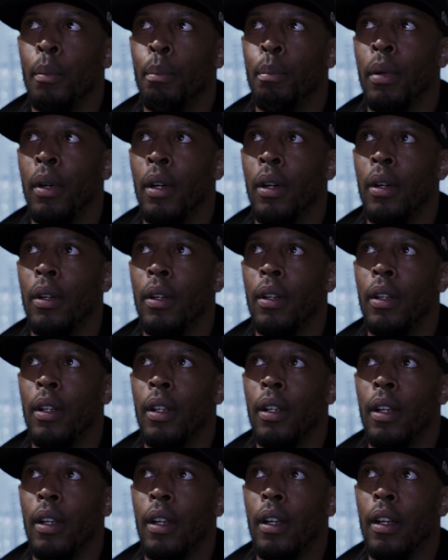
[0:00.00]
But
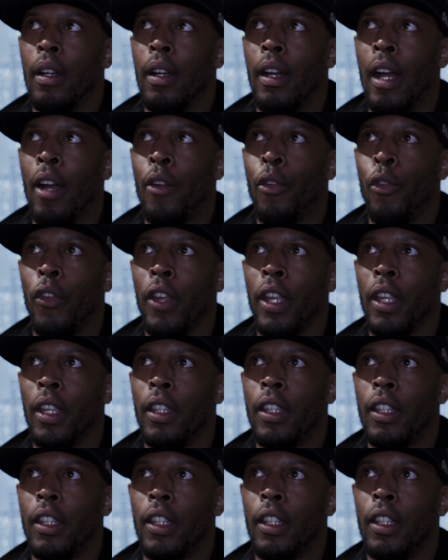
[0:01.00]
I
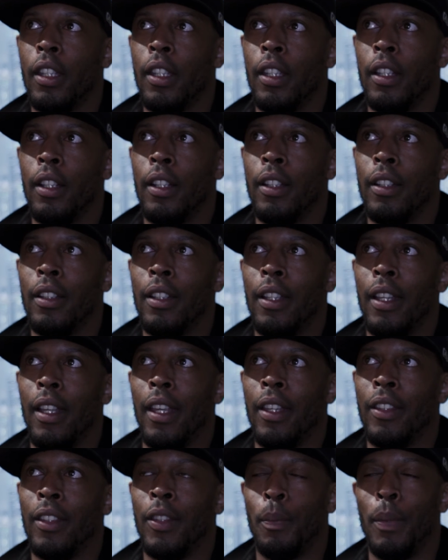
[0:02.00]
think
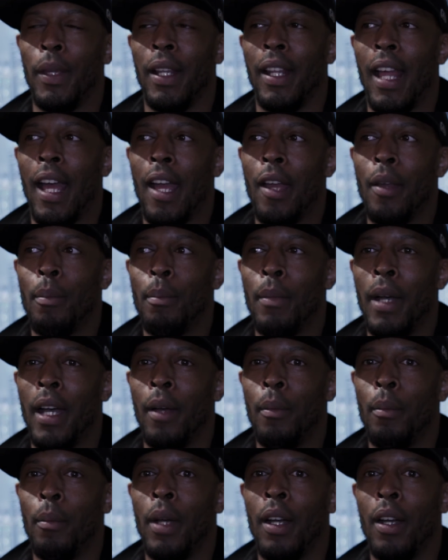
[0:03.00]
it's a bit like
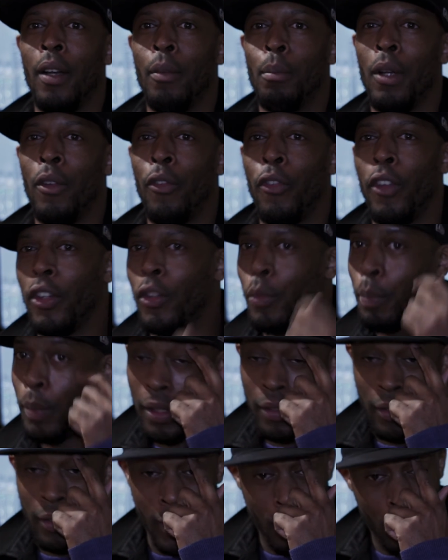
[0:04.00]
my first
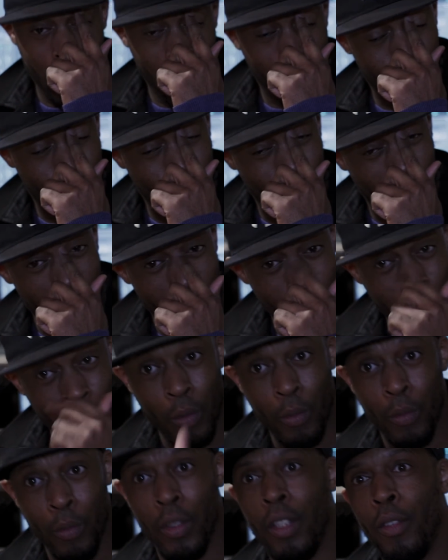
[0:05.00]
beat tape that I put out,
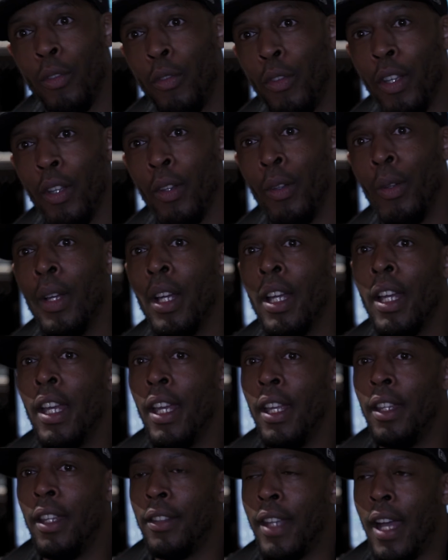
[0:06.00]
Something You Feel.
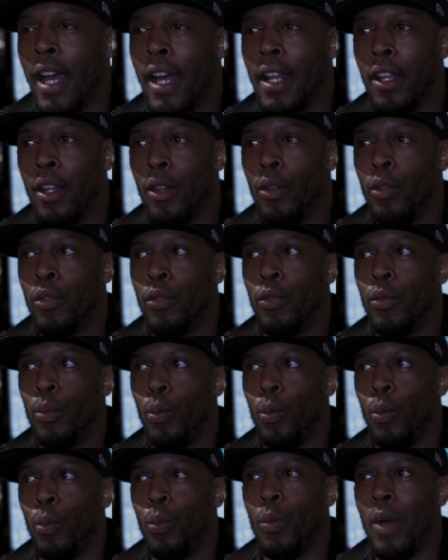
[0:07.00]
It's kind of,
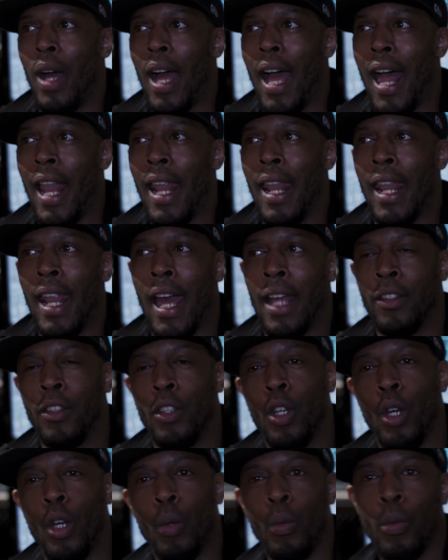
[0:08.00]
I like
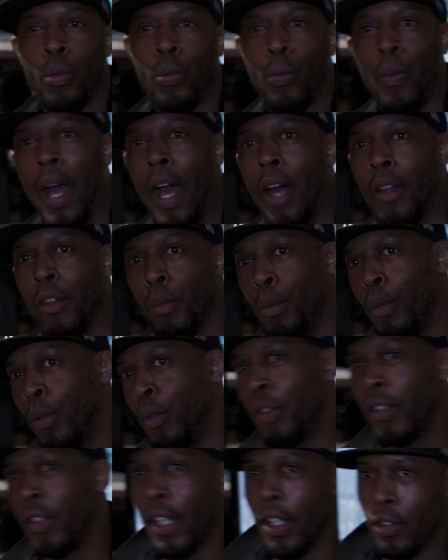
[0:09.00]
to go with how the
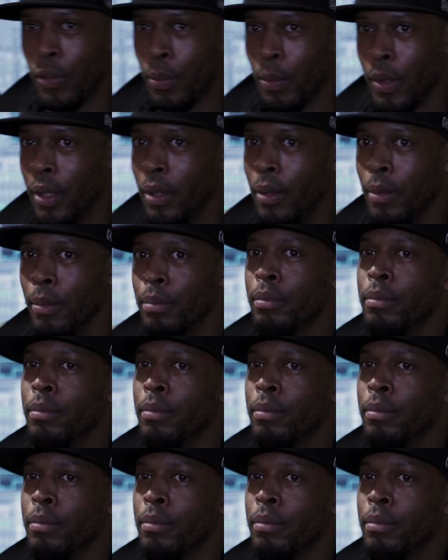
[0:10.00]
mood takes me.